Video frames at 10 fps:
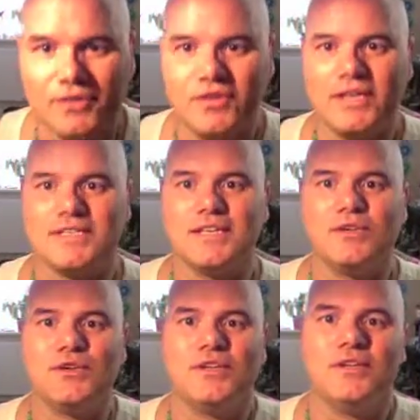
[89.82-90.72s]
that you
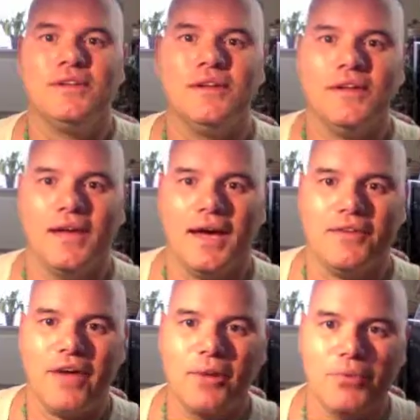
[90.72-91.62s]
can have
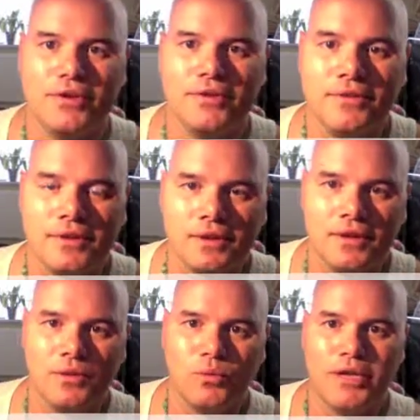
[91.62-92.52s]
happen
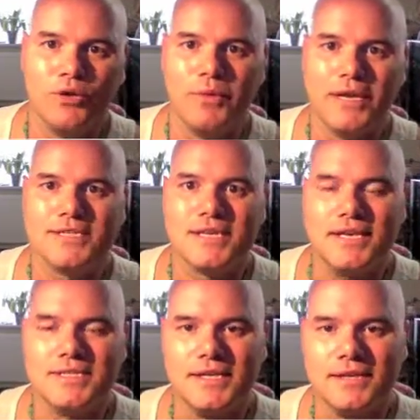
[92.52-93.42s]
when you're
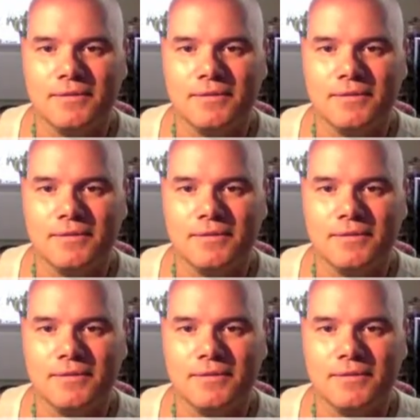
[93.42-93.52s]
meditating.